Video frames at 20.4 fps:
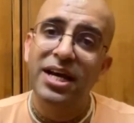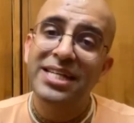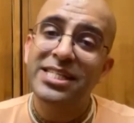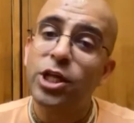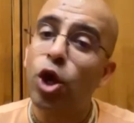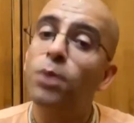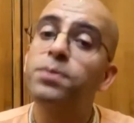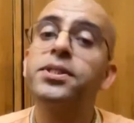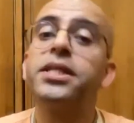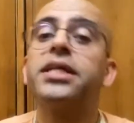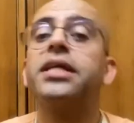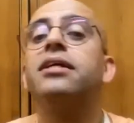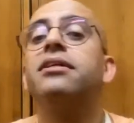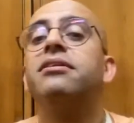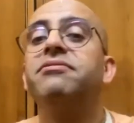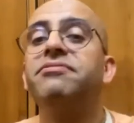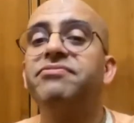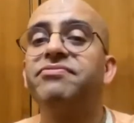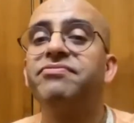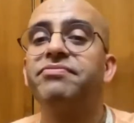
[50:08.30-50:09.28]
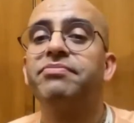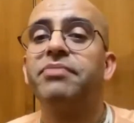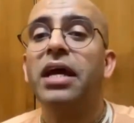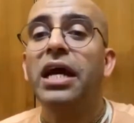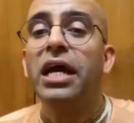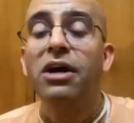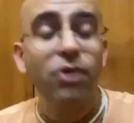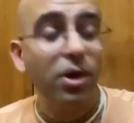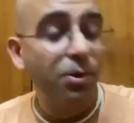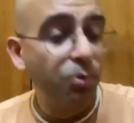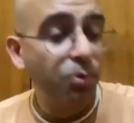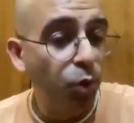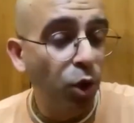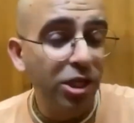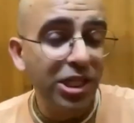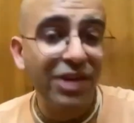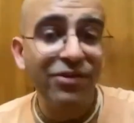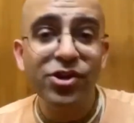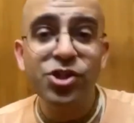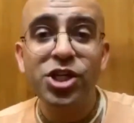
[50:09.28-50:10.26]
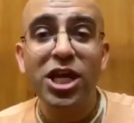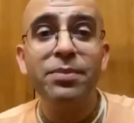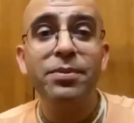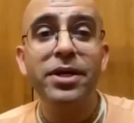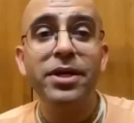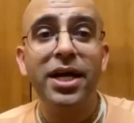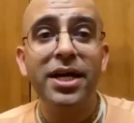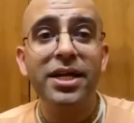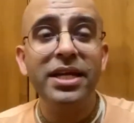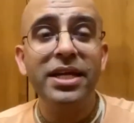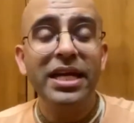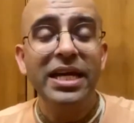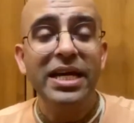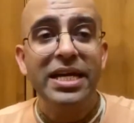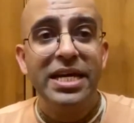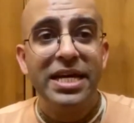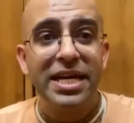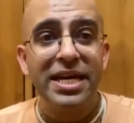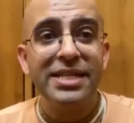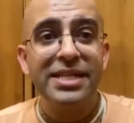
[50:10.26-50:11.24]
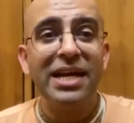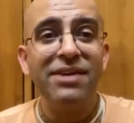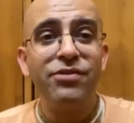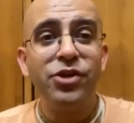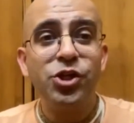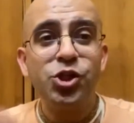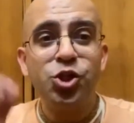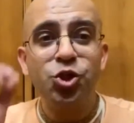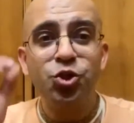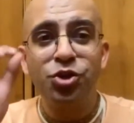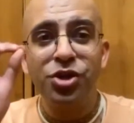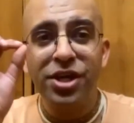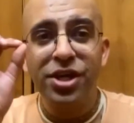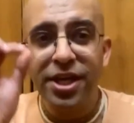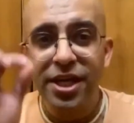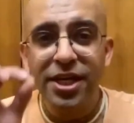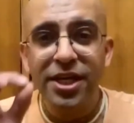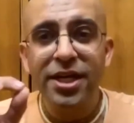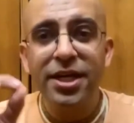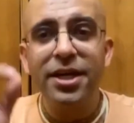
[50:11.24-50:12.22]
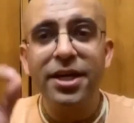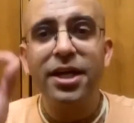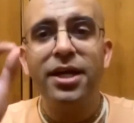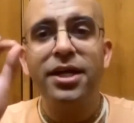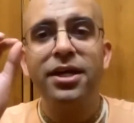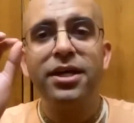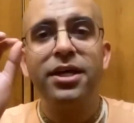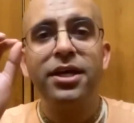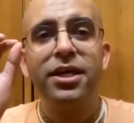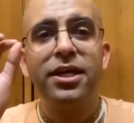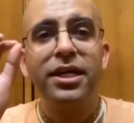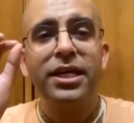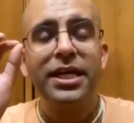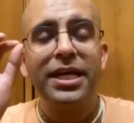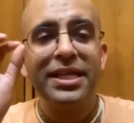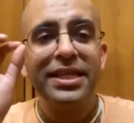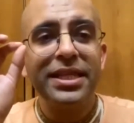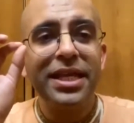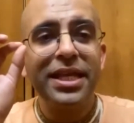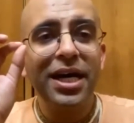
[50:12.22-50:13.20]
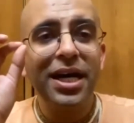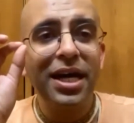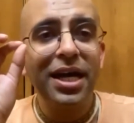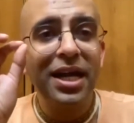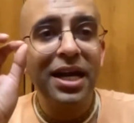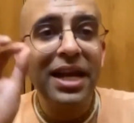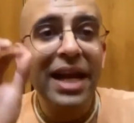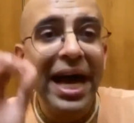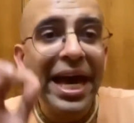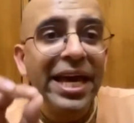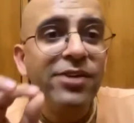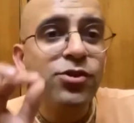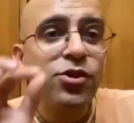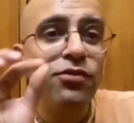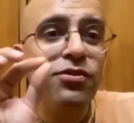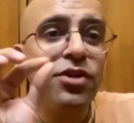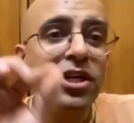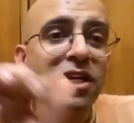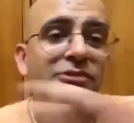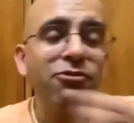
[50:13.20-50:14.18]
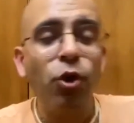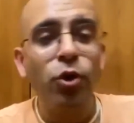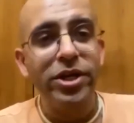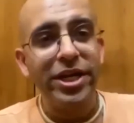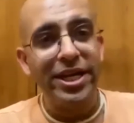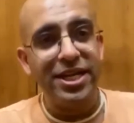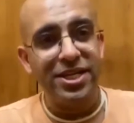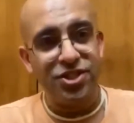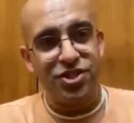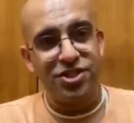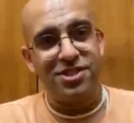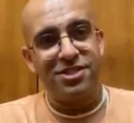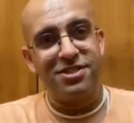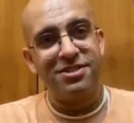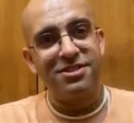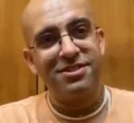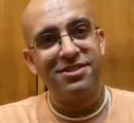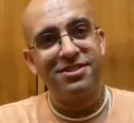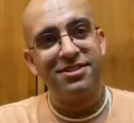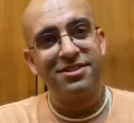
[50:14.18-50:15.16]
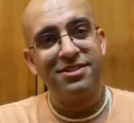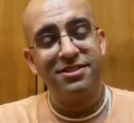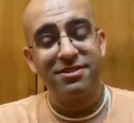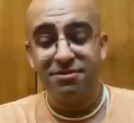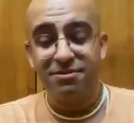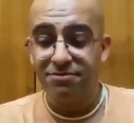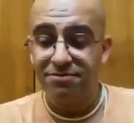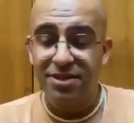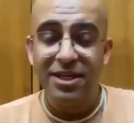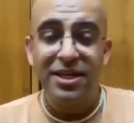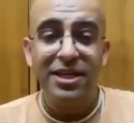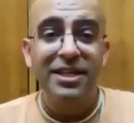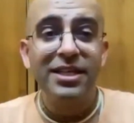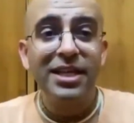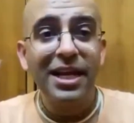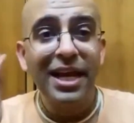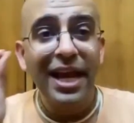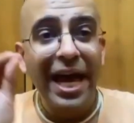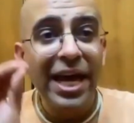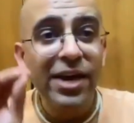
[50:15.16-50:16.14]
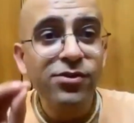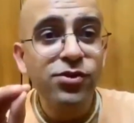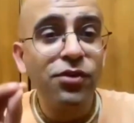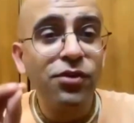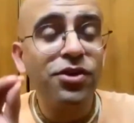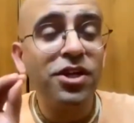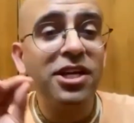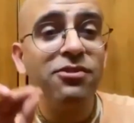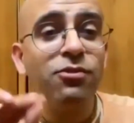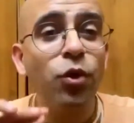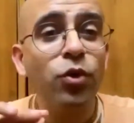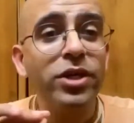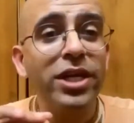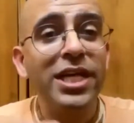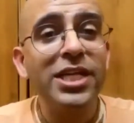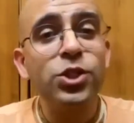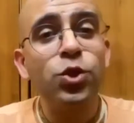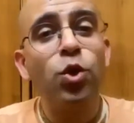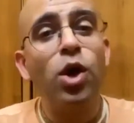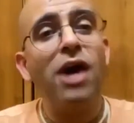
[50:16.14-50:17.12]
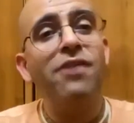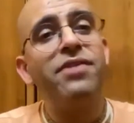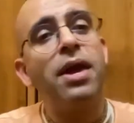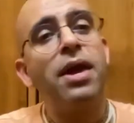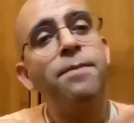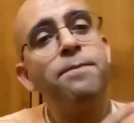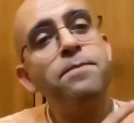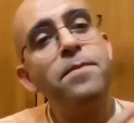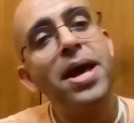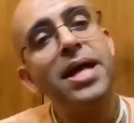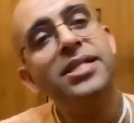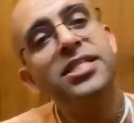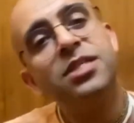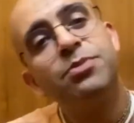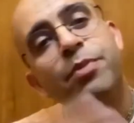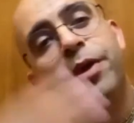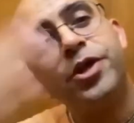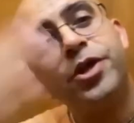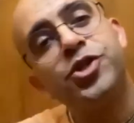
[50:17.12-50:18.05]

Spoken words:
is an obstacle. One more thing which can be done is that we should hear the lives of the devotees. The lives of the devotees who have immense